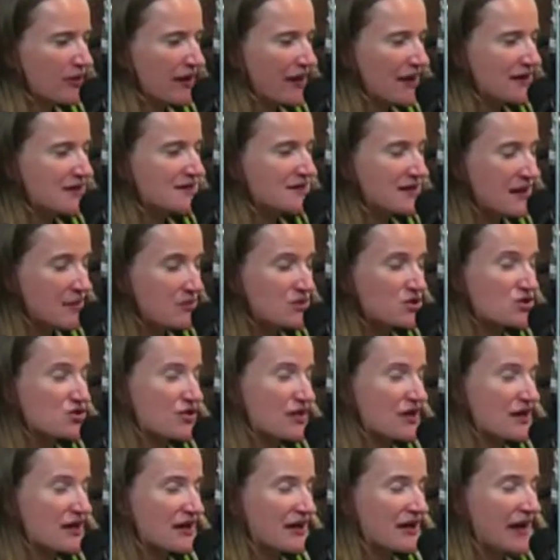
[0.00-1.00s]
and
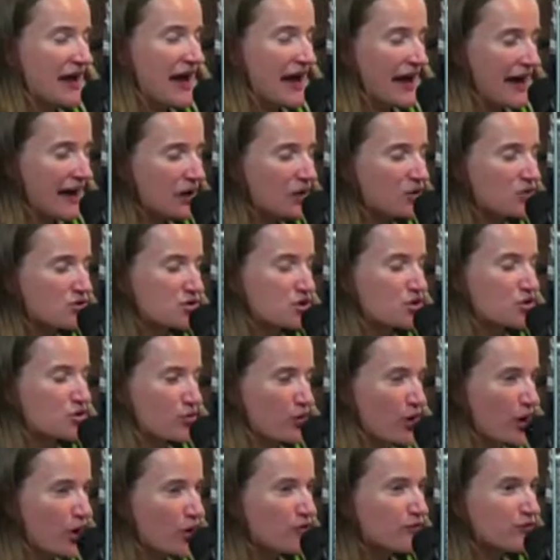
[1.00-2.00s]
demonstrating how to
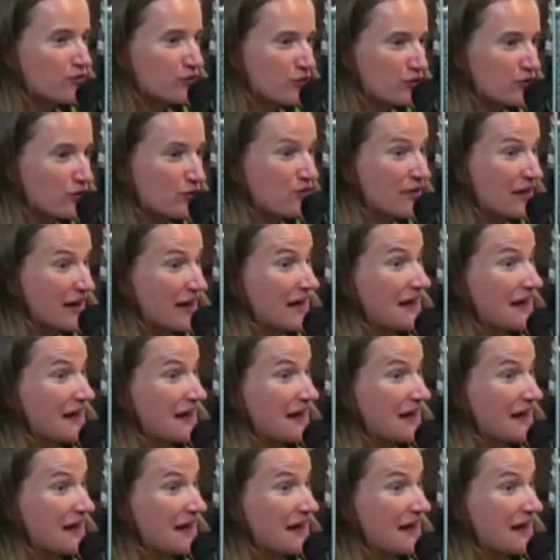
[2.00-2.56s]
grow food